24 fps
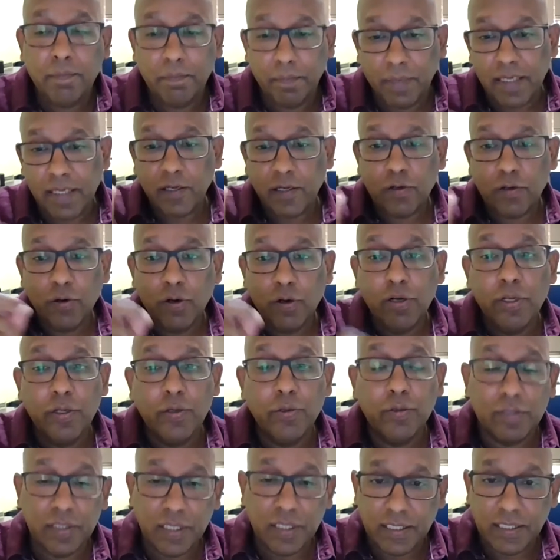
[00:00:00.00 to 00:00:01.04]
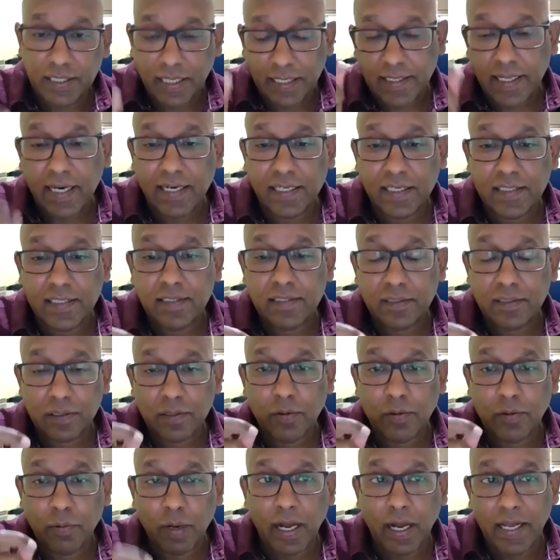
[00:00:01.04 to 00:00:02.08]
But the good news is, and that is
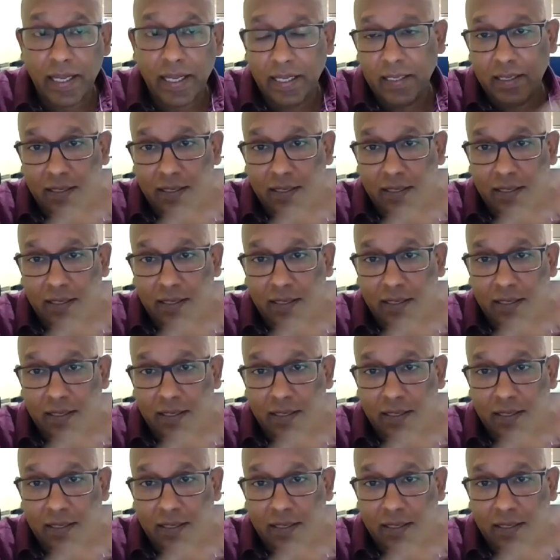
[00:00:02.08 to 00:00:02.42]
why